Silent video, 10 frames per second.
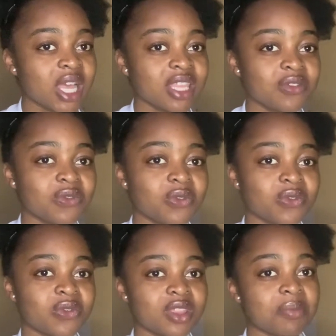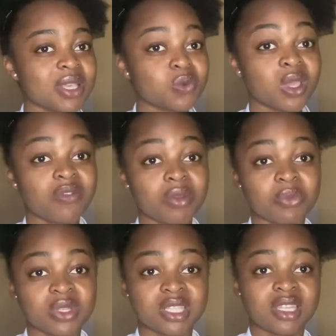I think for the past week I haven't
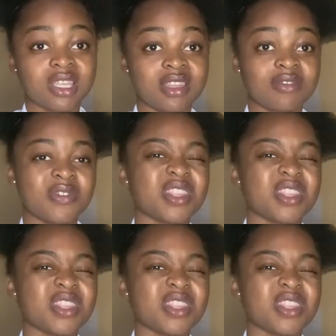posted any